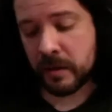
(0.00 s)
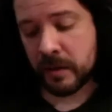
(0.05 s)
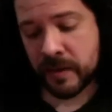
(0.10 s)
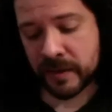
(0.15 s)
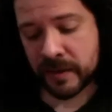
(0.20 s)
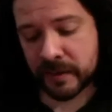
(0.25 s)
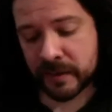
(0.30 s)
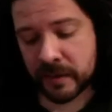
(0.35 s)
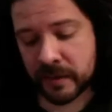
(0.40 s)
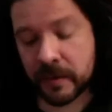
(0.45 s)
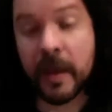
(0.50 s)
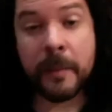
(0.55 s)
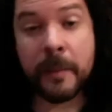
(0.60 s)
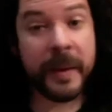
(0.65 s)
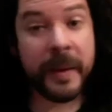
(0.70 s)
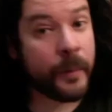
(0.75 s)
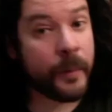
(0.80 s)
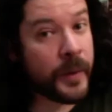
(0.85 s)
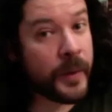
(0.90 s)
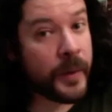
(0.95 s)
and that's it.
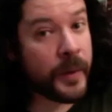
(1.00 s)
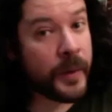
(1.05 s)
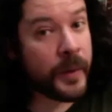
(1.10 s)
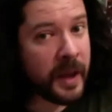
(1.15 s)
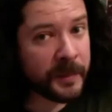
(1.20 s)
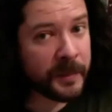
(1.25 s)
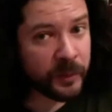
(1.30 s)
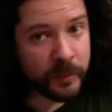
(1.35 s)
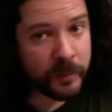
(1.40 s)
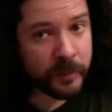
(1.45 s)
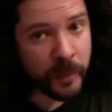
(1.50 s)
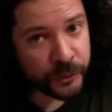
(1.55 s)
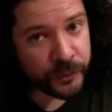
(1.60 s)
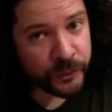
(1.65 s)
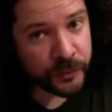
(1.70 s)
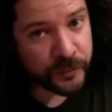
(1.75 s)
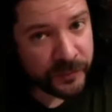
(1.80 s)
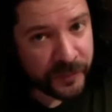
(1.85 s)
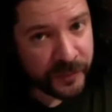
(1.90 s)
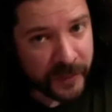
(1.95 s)
But when it comes to
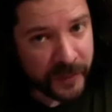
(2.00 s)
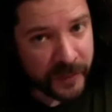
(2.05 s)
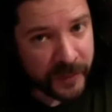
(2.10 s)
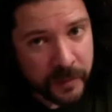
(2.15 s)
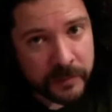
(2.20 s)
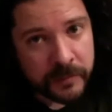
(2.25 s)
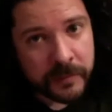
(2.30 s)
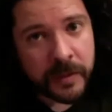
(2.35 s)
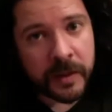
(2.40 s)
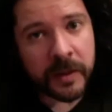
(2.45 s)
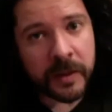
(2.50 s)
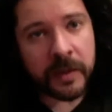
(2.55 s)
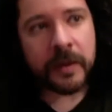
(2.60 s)
motion film,